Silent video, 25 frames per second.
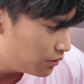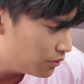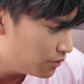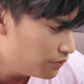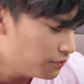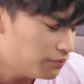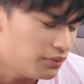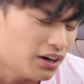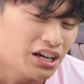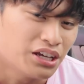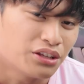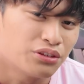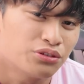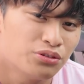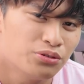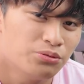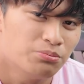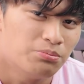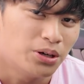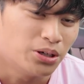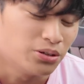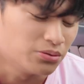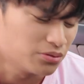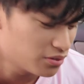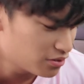via 2
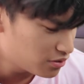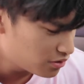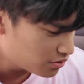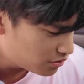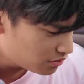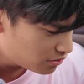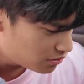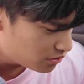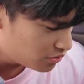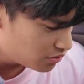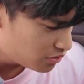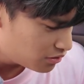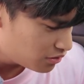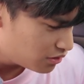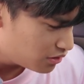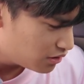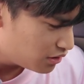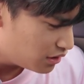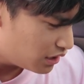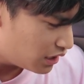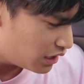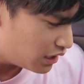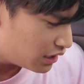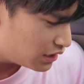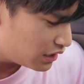bolts,
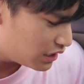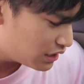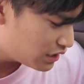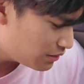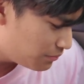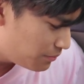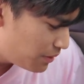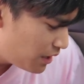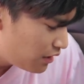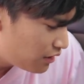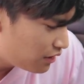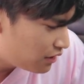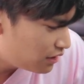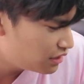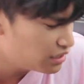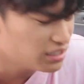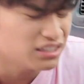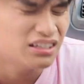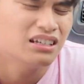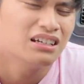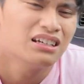and that's about it.